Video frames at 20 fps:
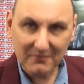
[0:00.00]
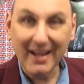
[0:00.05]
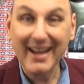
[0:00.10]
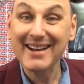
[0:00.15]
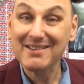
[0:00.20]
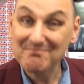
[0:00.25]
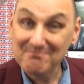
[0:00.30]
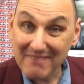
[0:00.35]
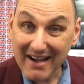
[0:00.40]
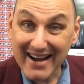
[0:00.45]

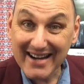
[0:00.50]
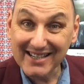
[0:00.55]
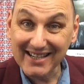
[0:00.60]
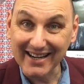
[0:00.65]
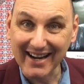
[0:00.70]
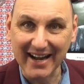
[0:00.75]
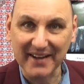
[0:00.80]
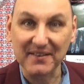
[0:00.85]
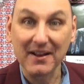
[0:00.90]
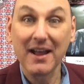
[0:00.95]
In
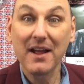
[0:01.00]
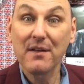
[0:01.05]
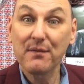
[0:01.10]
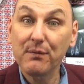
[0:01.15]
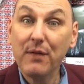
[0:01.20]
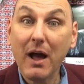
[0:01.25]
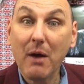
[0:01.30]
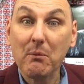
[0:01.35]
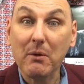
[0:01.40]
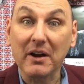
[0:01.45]
Maidenhead,
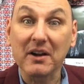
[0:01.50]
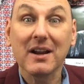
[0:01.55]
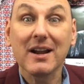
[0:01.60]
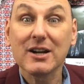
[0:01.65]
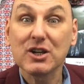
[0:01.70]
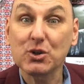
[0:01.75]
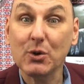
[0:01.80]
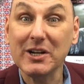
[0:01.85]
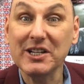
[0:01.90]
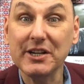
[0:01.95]
that one
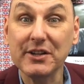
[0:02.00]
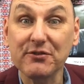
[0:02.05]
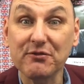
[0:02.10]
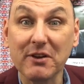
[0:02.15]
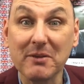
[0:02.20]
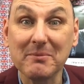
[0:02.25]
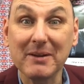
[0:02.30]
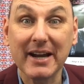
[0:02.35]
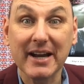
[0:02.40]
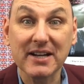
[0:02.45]

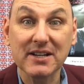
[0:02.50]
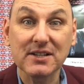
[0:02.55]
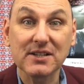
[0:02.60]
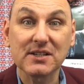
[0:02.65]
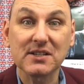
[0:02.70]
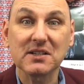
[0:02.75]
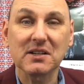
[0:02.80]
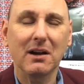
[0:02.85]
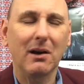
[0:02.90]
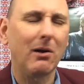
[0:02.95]
23
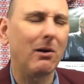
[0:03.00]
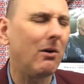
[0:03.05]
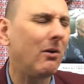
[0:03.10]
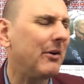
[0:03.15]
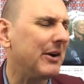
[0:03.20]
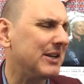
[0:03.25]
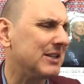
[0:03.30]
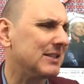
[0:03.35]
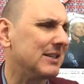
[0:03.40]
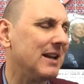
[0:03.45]
minutes.
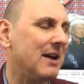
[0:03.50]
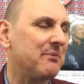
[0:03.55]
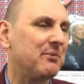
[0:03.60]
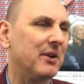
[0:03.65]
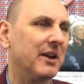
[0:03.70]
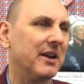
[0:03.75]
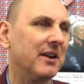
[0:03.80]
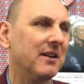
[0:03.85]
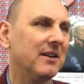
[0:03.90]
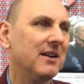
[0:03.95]
Oh, it's
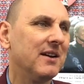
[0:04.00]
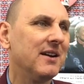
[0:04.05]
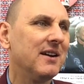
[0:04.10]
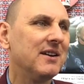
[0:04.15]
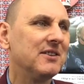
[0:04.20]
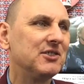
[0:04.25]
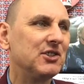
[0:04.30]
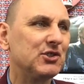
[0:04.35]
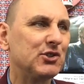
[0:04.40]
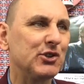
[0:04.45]
lovely.
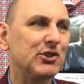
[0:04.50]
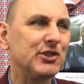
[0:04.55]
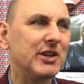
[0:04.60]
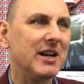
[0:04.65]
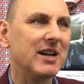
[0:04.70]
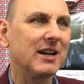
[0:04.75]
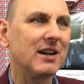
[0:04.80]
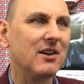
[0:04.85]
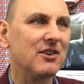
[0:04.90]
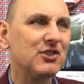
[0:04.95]
Just to sit
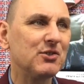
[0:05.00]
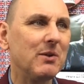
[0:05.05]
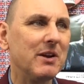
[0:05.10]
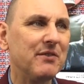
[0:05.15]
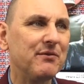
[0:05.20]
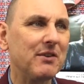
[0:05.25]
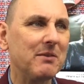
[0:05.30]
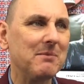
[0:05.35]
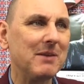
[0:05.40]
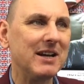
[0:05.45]
in the car
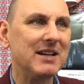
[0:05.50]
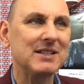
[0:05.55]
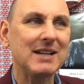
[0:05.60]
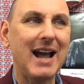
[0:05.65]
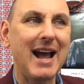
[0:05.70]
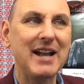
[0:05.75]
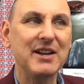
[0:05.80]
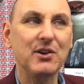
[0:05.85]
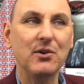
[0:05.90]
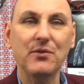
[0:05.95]
23 minutes
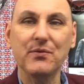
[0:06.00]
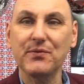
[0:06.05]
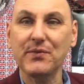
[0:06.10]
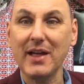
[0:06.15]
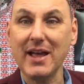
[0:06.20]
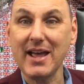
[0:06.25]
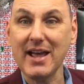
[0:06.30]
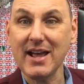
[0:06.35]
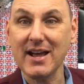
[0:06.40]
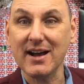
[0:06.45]
and you're
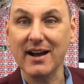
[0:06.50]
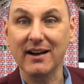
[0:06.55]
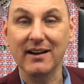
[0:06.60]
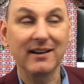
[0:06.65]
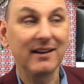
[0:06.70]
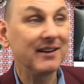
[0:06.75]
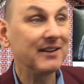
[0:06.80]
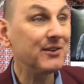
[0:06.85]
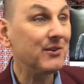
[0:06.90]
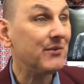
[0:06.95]
there.
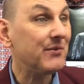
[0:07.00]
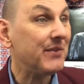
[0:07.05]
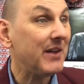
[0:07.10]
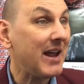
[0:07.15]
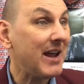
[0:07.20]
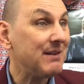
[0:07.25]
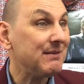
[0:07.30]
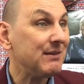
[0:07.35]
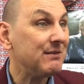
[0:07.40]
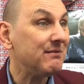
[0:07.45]
You're
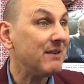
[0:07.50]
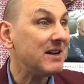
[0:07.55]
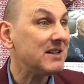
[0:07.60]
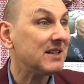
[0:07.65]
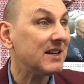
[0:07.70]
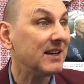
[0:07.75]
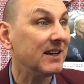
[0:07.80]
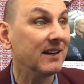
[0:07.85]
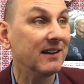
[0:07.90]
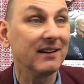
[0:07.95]
there
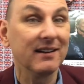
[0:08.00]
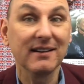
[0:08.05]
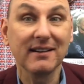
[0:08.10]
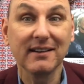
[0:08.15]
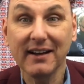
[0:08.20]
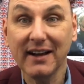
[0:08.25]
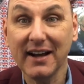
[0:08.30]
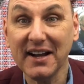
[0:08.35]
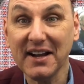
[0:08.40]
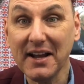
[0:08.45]
already.
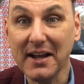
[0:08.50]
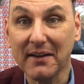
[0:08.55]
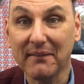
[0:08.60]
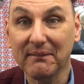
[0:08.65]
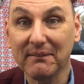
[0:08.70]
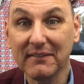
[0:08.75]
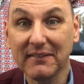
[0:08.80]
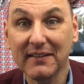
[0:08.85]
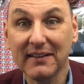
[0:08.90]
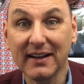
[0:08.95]
Isn't it?
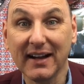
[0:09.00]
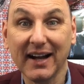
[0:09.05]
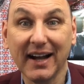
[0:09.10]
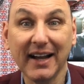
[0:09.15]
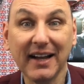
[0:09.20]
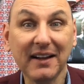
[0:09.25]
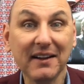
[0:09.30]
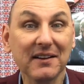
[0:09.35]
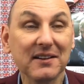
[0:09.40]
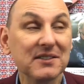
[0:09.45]

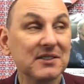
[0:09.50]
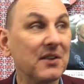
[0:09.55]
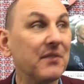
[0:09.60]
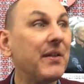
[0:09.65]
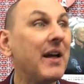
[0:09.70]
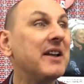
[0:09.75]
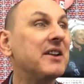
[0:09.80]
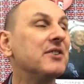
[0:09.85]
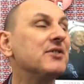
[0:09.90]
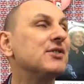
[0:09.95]
Eh? So
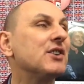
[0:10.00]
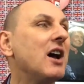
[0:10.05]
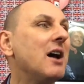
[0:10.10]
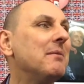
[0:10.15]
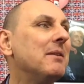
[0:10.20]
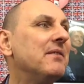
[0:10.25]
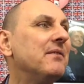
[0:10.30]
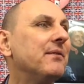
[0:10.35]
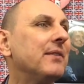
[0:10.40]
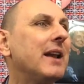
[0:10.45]
thank you
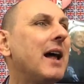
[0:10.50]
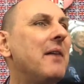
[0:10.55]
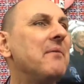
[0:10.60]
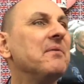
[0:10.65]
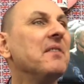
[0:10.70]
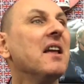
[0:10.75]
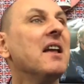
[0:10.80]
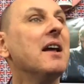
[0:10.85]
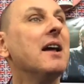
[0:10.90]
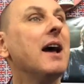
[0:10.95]
Simon for that.
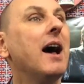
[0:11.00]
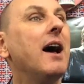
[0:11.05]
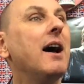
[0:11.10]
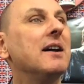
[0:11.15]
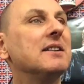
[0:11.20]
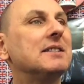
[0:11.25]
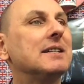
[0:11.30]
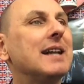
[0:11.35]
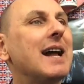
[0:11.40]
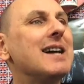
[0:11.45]

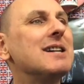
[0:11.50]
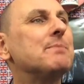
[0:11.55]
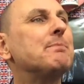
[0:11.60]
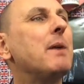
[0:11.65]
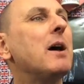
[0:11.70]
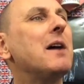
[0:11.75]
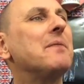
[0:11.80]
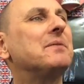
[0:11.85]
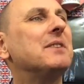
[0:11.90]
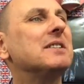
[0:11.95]
Uh, today's
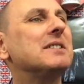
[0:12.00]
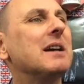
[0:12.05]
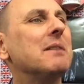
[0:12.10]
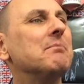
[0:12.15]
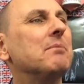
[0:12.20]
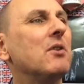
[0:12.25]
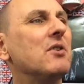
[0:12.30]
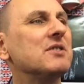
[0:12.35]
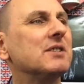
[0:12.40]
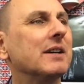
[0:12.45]
birthdays, then,
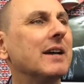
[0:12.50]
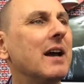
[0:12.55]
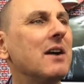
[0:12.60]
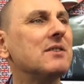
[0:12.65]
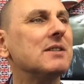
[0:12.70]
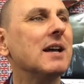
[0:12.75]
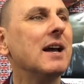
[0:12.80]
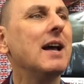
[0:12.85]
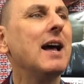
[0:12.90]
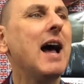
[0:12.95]
boys and
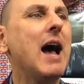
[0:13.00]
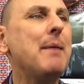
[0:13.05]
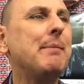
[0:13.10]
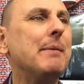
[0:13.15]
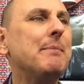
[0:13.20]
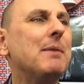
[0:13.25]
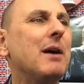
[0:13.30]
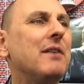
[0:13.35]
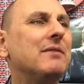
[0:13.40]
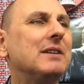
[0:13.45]
girls.
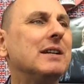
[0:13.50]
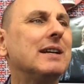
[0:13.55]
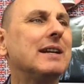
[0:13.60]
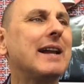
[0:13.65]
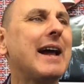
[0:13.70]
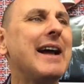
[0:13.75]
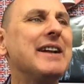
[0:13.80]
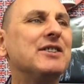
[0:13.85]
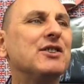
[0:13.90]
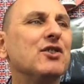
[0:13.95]
Happy birthday
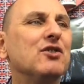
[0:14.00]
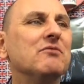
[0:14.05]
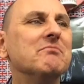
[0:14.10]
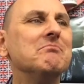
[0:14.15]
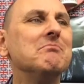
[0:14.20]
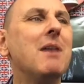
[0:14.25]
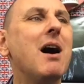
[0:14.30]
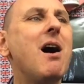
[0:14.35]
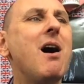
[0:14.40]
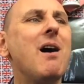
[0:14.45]
today to
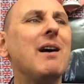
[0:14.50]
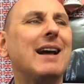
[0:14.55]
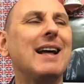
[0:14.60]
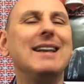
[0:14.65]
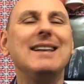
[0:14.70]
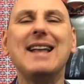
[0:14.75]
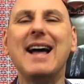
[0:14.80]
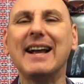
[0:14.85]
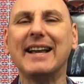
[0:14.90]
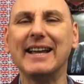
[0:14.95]
Mark
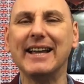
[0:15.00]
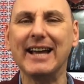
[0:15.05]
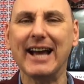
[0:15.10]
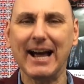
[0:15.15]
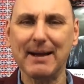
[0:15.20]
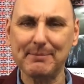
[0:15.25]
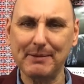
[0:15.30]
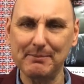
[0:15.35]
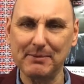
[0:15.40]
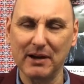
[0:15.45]
Lackie.
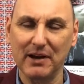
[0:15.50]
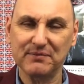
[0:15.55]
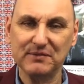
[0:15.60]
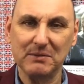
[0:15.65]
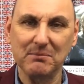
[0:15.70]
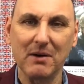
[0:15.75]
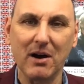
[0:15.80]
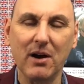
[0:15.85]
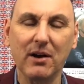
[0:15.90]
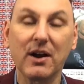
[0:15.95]
Happy birthday,
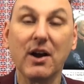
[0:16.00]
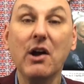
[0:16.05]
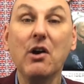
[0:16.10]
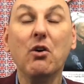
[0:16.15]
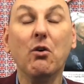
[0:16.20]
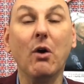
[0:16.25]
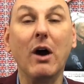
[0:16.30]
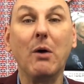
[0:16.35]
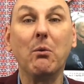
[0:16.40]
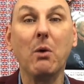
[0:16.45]
Mark,
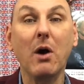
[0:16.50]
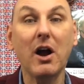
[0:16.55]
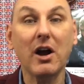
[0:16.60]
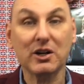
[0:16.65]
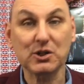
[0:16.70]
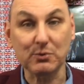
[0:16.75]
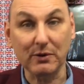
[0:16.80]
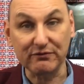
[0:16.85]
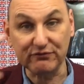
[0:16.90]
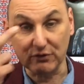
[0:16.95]
who I
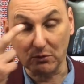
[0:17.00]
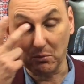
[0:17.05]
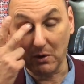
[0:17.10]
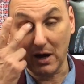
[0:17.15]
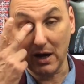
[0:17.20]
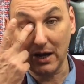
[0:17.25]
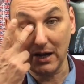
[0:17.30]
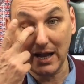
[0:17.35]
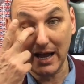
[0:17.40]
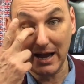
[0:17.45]
worked with for a
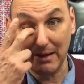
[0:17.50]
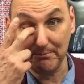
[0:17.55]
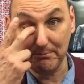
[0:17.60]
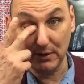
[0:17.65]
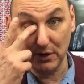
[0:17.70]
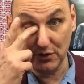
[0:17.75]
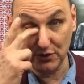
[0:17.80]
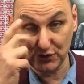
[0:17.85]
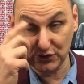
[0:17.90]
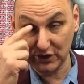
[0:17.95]
while at
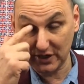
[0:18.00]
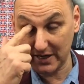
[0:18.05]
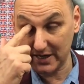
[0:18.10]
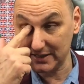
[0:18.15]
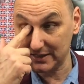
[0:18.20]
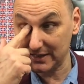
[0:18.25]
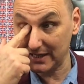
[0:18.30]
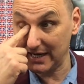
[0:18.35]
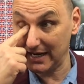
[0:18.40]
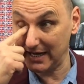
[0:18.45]

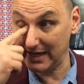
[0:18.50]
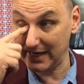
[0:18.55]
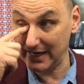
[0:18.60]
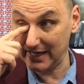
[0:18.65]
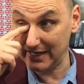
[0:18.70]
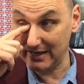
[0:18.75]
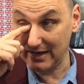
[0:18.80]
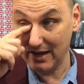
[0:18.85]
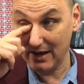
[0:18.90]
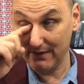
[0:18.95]
Belushi's
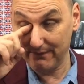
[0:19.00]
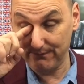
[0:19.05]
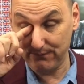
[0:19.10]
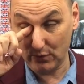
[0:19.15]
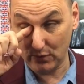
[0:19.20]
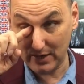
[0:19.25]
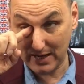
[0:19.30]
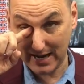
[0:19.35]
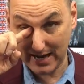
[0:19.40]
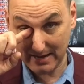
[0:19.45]
in
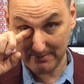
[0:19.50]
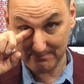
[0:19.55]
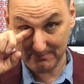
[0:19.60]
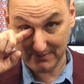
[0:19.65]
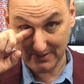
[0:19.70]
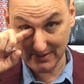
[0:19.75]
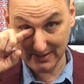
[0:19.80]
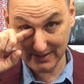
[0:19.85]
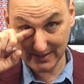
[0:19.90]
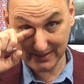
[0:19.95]
Fulham.
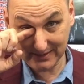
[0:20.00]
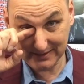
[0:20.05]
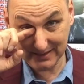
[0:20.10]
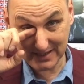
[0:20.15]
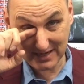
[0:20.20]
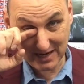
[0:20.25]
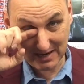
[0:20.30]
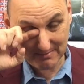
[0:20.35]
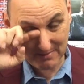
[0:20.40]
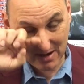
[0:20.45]

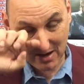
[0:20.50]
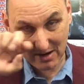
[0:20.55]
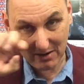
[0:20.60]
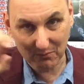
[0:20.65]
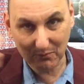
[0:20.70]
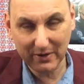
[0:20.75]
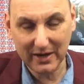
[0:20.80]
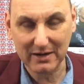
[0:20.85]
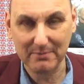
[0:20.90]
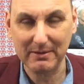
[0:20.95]
Didn't I, Mark?
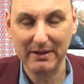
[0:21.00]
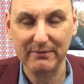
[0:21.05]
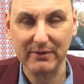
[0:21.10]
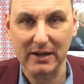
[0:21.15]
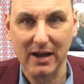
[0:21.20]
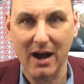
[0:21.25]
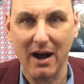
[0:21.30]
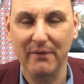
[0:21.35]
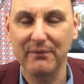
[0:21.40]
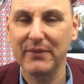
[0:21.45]
We had a bit of a
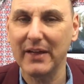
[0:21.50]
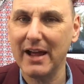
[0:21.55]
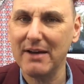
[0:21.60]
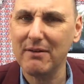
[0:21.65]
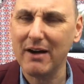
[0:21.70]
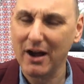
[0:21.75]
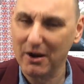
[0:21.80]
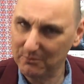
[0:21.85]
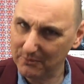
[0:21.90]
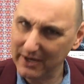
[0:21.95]
laugh there.
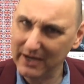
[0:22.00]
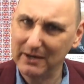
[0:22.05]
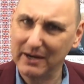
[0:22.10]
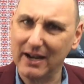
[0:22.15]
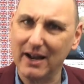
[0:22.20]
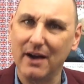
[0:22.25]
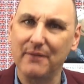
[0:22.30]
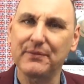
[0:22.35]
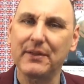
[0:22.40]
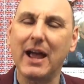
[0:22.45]
I hope we had a
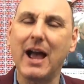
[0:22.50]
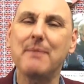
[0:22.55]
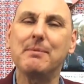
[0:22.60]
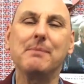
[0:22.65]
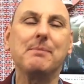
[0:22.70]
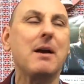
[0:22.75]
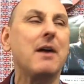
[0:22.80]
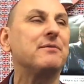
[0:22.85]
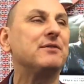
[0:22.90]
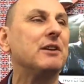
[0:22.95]
laugh there. Happy
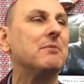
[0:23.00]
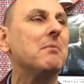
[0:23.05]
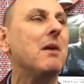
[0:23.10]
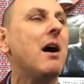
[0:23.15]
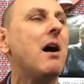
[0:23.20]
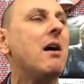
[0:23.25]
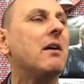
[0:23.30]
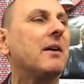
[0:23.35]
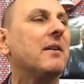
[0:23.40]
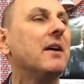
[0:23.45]
birthday,
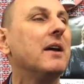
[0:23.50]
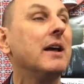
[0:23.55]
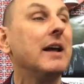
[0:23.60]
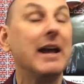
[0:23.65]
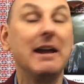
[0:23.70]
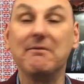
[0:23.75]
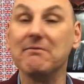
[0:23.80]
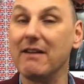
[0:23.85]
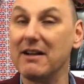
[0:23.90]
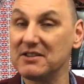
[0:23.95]
Mark.
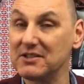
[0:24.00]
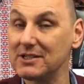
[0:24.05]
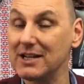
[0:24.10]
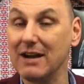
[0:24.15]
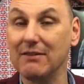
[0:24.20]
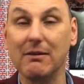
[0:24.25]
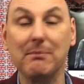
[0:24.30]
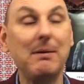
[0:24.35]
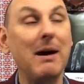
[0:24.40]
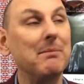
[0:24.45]
He runs
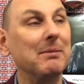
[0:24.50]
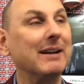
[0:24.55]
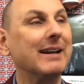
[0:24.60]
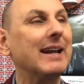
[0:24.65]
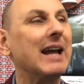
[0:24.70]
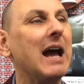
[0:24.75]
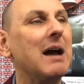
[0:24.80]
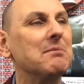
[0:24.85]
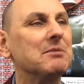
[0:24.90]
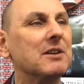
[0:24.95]
now a pub in
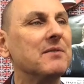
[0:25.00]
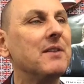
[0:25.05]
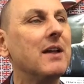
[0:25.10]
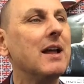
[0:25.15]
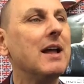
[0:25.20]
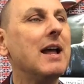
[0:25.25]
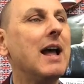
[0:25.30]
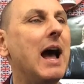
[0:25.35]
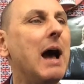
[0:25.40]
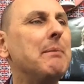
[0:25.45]
Camden.
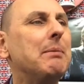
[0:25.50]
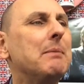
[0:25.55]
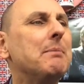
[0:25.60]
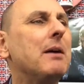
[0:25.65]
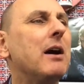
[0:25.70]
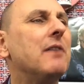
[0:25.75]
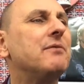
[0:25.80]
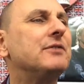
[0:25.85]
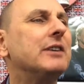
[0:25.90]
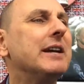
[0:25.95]
Happy
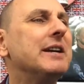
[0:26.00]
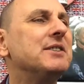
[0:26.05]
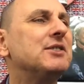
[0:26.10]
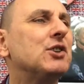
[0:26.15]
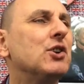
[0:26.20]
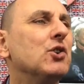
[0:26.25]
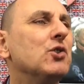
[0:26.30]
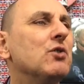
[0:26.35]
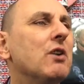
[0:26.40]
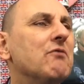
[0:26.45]
birthday
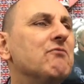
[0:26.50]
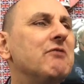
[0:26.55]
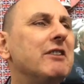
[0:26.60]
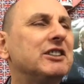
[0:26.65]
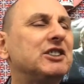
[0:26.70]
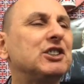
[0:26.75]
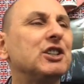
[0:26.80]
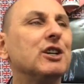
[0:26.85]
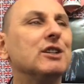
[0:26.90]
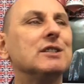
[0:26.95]
to
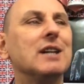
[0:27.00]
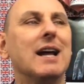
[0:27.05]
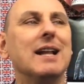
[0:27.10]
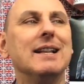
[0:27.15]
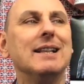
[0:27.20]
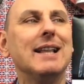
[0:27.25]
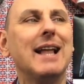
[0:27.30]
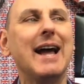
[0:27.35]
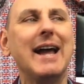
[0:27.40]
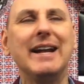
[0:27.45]
Richard
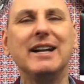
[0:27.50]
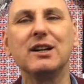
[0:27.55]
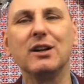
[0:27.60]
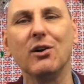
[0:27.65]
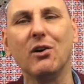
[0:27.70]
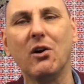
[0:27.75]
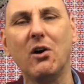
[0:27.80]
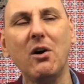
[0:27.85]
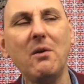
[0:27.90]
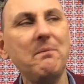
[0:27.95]

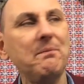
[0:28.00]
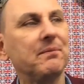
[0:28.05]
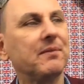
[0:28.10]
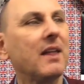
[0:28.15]
Laidlaw,